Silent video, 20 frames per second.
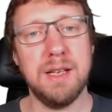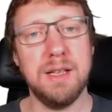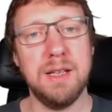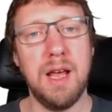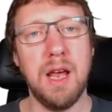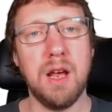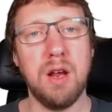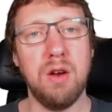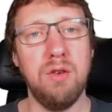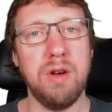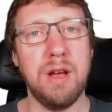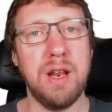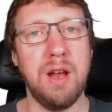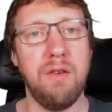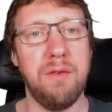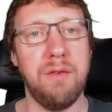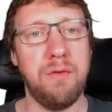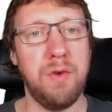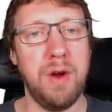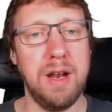take a look at
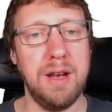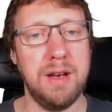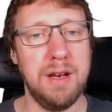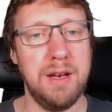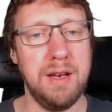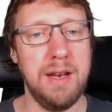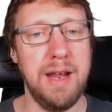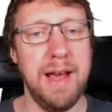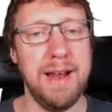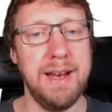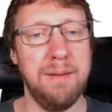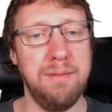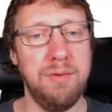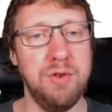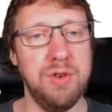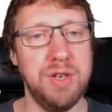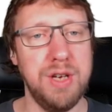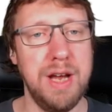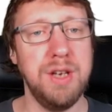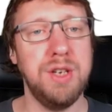our friend, the
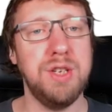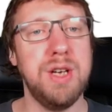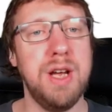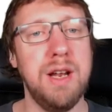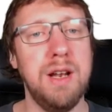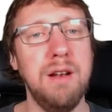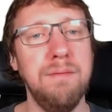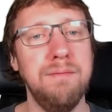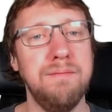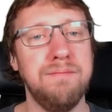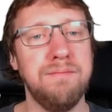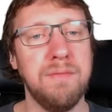AWGN channel.